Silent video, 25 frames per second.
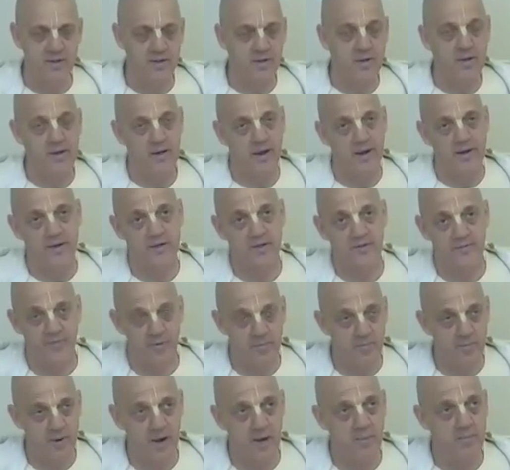And actually for
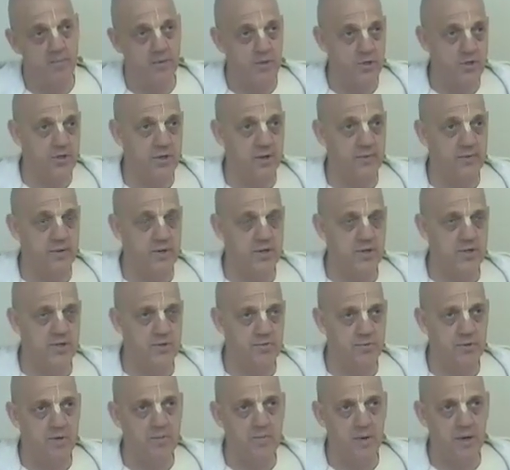a Brahmin you should have at least
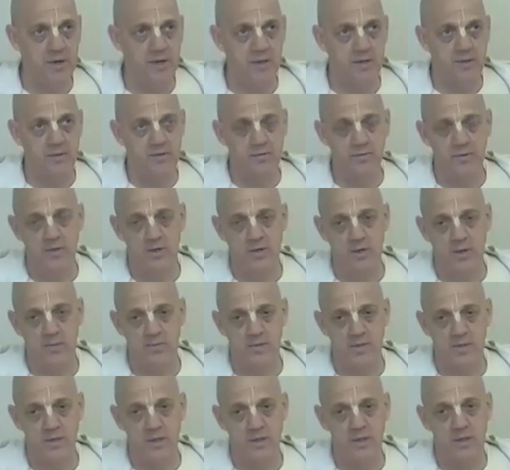3
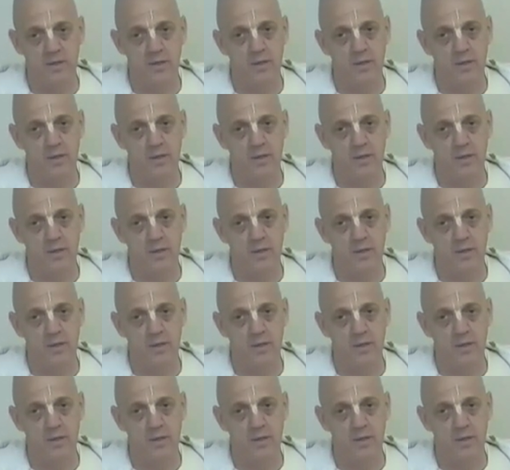times a day.